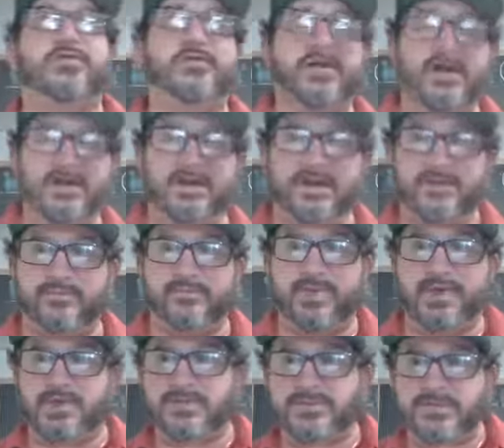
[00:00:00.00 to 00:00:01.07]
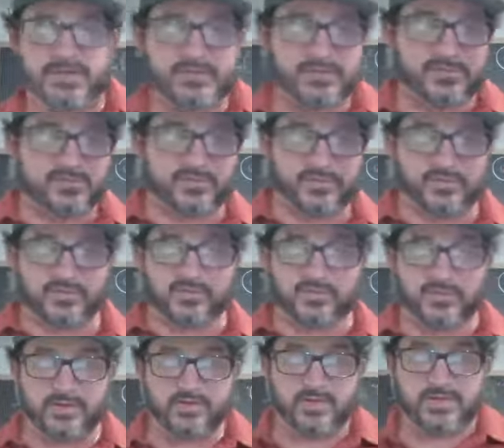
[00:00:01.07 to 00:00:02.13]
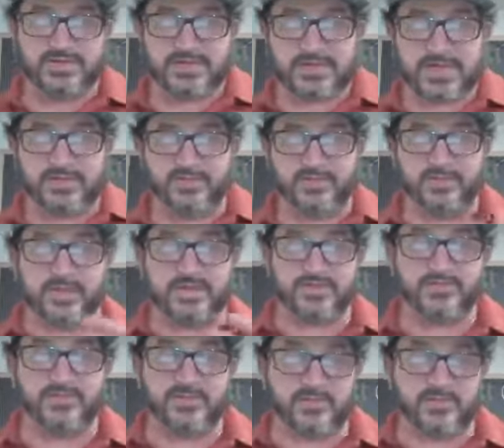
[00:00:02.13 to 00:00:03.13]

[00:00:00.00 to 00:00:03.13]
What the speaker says: kind of that bacon spice comes through, which really brings that nice